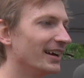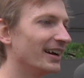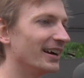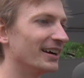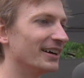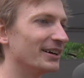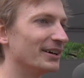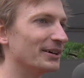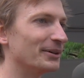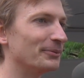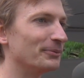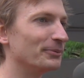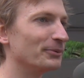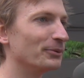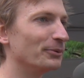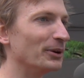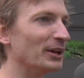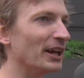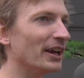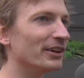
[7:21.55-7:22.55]
Uh,
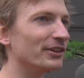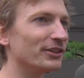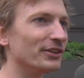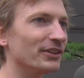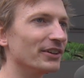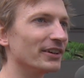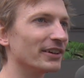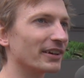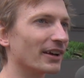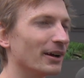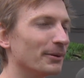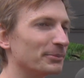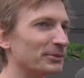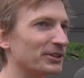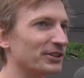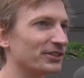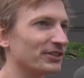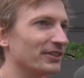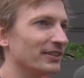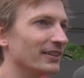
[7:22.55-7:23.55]
we entered the
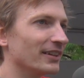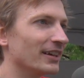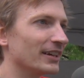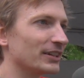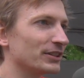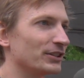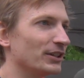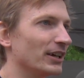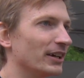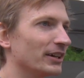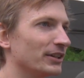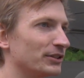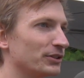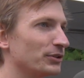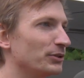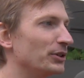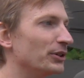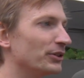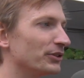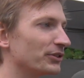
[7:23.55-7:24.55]
competition like uh,
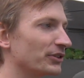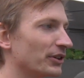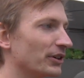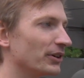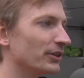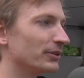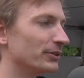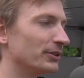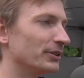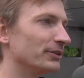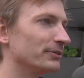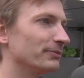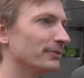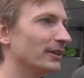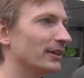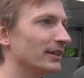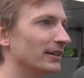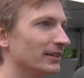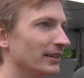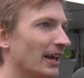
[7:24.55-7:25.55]
two years ago, or
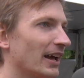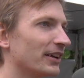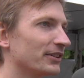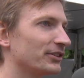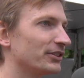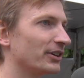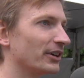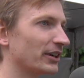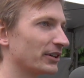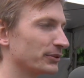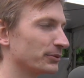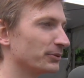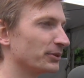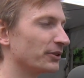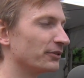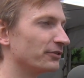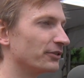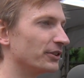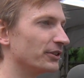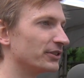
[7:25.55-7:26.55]
uh, last year, I guess was
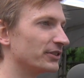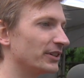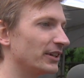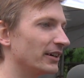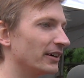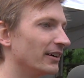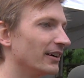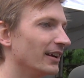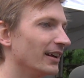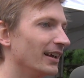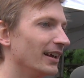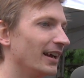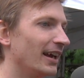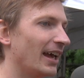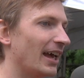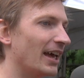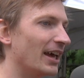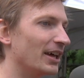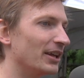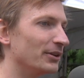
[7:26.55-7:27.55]
our first year,
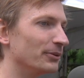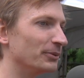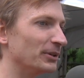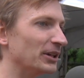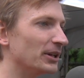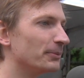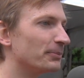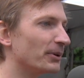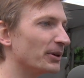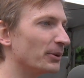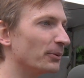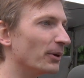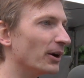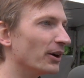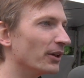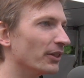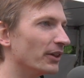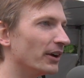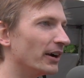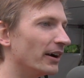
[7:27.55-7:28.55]
and we did pretty
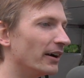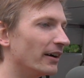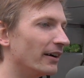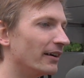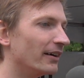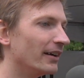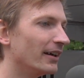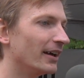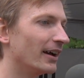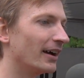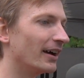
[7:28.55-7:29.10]
well there.